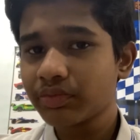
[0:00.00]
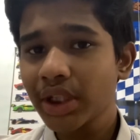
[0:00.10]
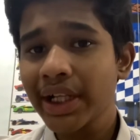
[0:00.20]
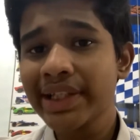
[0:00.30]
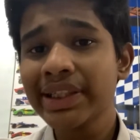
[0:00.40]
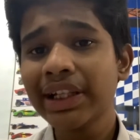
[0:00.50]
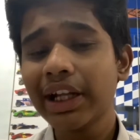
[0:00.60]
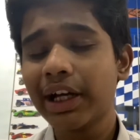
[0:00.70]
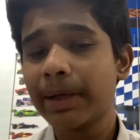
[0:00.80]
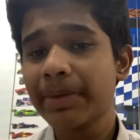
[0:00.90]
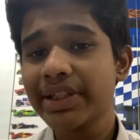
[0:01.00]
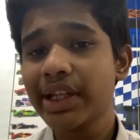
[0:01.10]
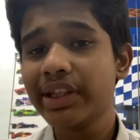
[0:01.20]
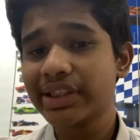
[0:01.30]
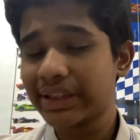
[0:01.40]
Isn't
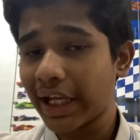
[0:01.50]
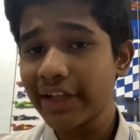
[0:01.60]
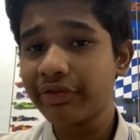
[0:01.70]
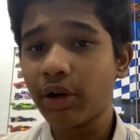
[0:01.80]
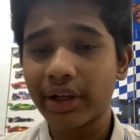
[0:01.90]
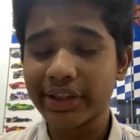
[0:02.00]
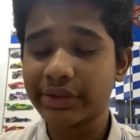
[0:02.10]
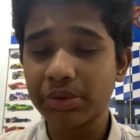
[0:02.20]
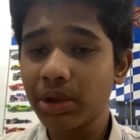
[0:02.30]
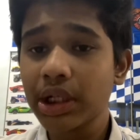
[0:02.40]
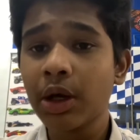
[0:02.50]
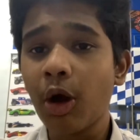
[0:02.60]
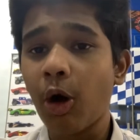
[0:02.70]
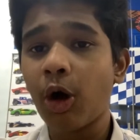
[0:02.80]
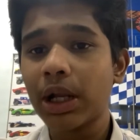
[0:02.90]
this life or this world
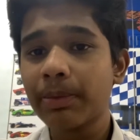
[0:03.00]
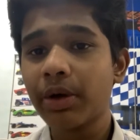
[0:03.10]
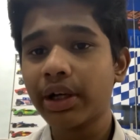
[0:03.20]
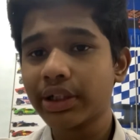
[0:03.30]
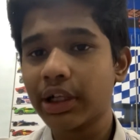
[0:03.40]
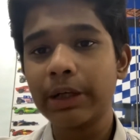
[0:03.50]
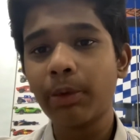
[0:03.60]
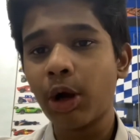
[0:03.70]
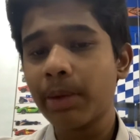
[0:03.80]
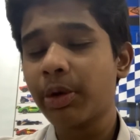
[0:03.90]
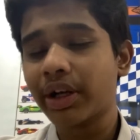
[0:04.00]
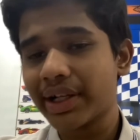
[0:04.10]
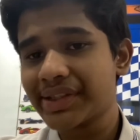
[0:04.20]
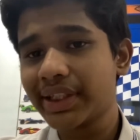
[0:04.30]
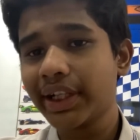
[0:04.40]
all about
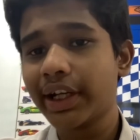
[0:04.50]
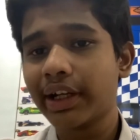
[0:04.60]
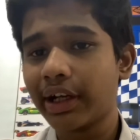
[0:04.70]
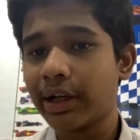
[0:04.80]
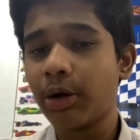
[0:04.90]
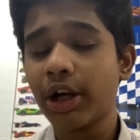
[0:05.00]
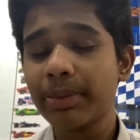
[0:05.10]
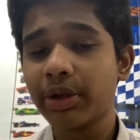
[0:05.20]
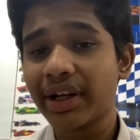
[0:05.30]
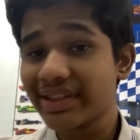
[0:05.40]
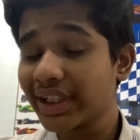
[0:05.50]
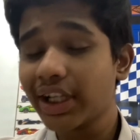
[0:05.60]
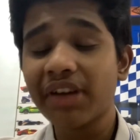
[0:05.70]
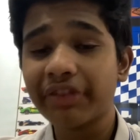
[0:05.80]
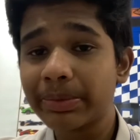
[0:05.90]
resting and all about resting
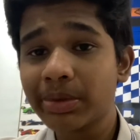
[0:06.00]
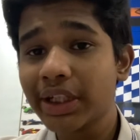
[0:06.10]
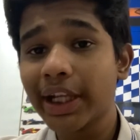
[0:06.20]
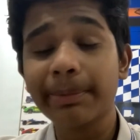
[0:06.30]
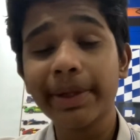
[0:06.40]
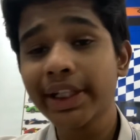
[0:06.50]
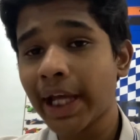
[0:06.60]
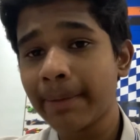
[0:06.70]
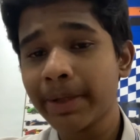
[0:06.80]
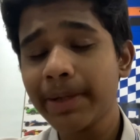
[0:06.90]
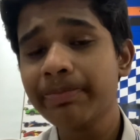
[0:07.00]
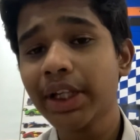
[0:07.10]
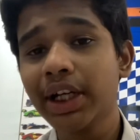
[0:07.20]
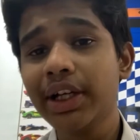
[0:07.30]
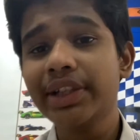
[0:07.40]
comfortably and being happy?
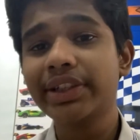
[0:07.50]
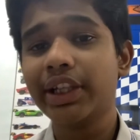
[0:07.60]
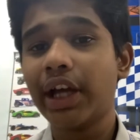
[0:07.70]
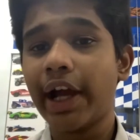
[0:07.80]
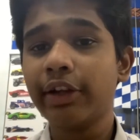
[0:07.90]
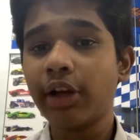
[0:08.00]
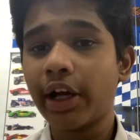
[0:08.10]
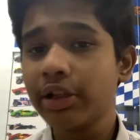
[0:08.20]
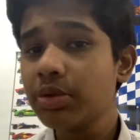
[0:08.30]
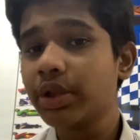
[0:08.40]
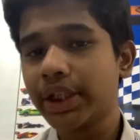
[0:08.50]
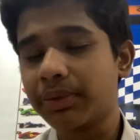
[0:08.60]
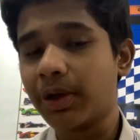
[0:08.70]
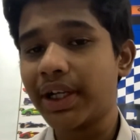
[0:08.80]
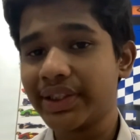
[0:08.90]
See, I know what the
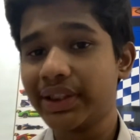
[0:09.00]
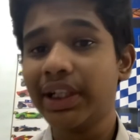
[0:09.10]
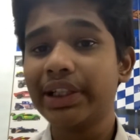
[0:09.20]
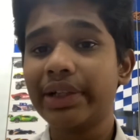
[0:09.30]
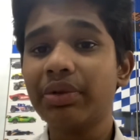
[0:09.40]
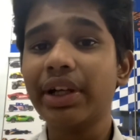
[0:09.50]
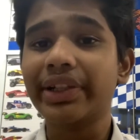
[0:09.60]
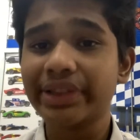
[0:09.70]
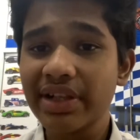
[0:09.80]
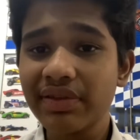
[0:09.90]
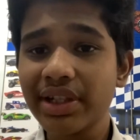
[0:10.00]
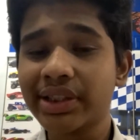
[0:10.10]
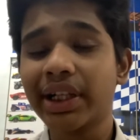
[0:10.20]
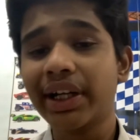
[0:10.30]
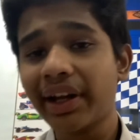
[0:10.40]
world is. The world is rivers,
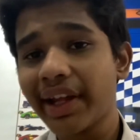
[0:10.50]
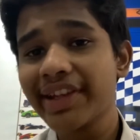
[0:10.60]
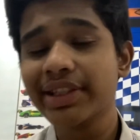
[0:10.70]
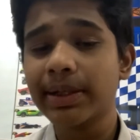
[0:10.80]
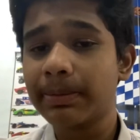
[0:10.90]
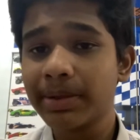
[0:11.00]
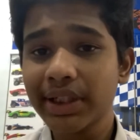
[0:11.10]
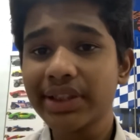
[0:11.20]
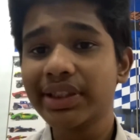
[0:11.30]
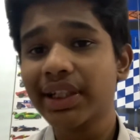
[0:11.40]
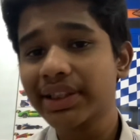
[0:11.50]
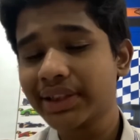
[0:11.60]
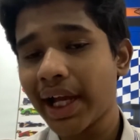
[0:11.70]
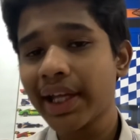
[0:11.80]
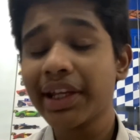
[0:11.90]
trees, birds,
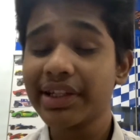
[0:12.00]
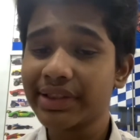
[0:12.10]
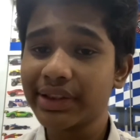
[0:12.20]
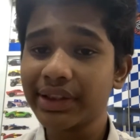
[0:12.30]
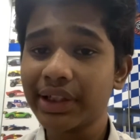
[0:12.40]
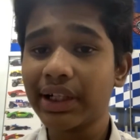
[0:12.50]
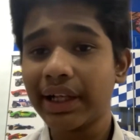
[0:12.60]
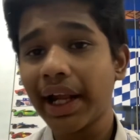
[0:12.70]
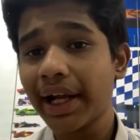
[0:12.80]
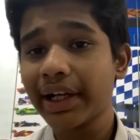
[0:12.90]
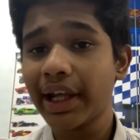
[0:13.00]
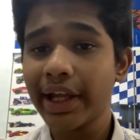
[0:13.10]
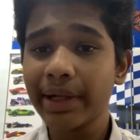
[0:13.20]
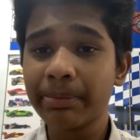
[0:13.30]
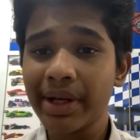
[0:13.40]
sky, sun, land,
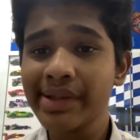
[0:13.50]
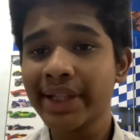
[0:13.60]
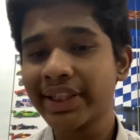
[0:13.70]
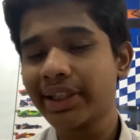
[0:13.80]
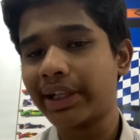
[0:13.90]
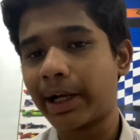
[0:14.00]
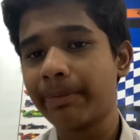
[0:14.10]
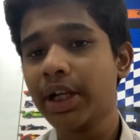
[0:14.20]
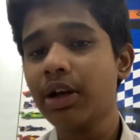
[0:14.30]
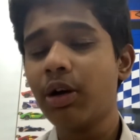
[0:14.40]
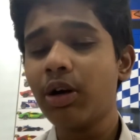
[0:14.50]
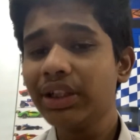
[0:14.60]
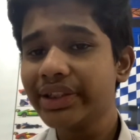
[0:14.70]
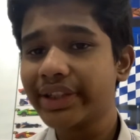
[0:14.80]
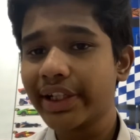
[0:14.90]
air, breeze, etc. All
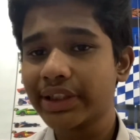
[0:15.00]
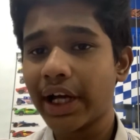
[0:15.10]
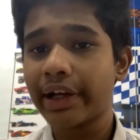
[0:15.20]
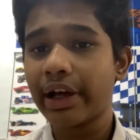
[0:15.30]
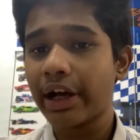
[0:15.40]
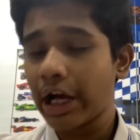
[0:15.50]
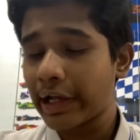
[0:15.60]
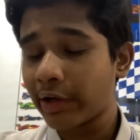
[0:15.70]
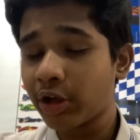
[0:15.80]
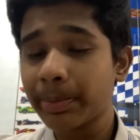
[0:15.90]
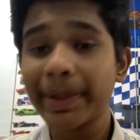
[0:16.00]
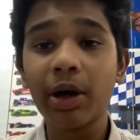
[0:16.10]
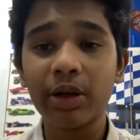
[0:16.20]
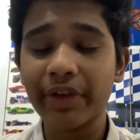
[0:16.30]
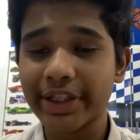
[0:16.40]
these things are around me
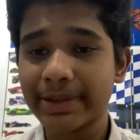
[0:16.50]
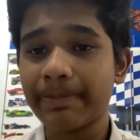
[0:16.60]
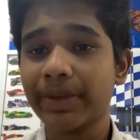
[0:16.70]
always.